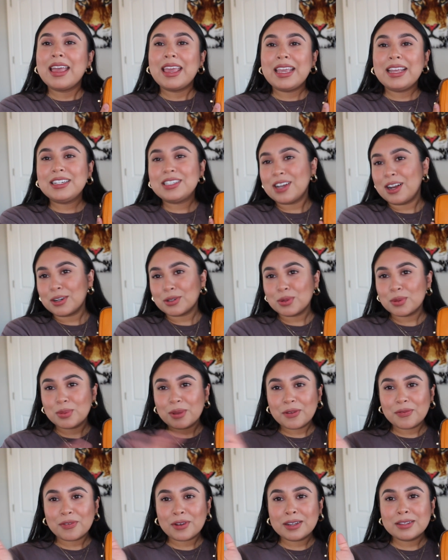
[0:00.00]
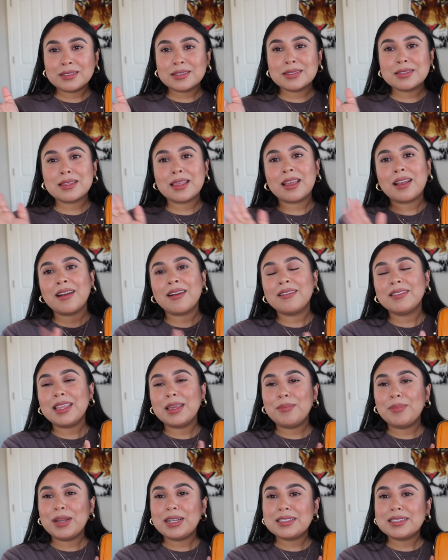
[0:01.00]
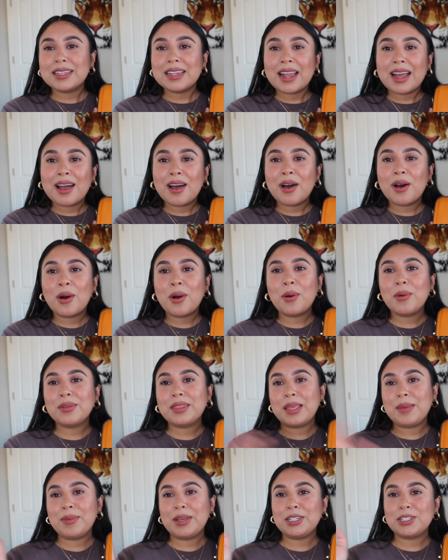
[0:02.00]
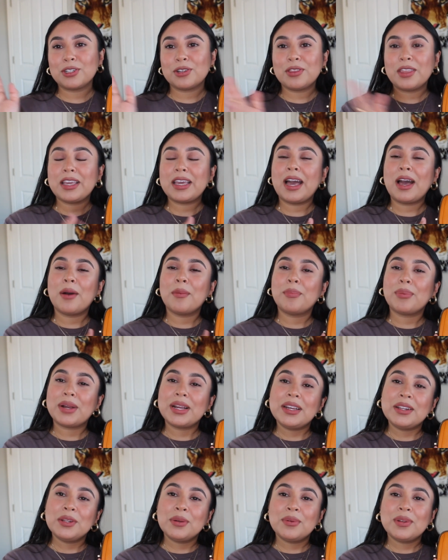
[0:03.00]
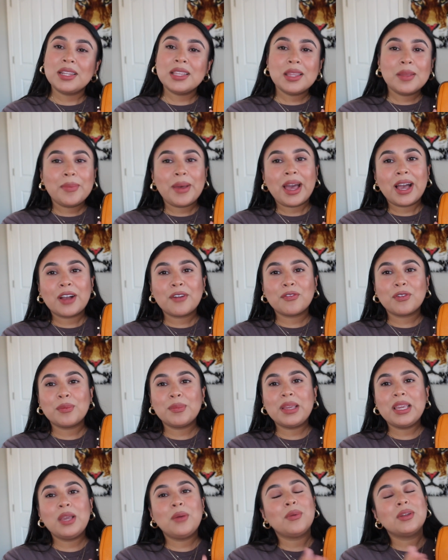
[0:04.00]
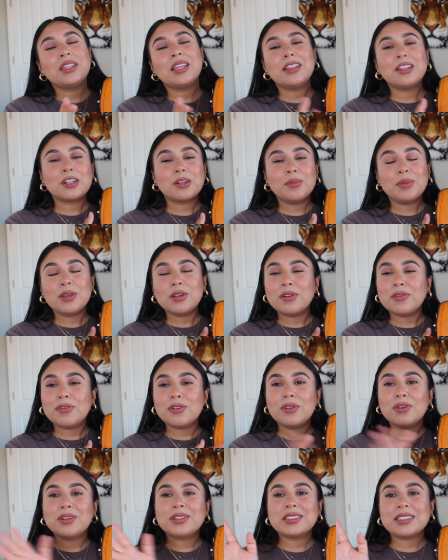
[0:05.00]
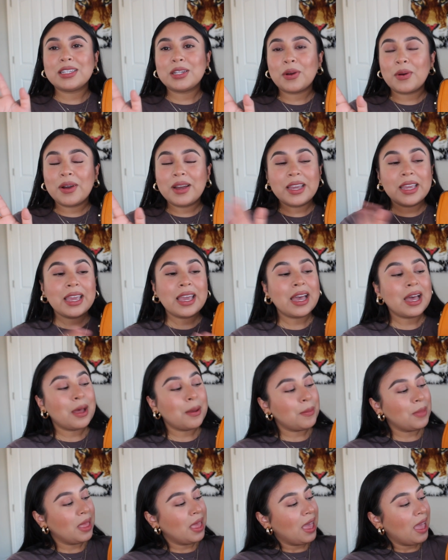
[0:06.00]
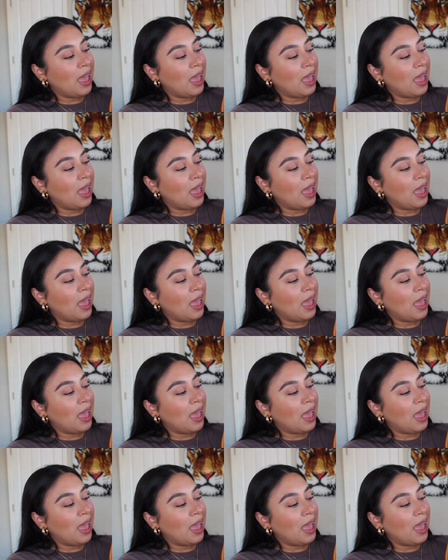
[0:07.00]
He talked with my friends there. They picked it out. They made sure they got a brand new one in the bag for me, one that looked beautiful, because you know I am.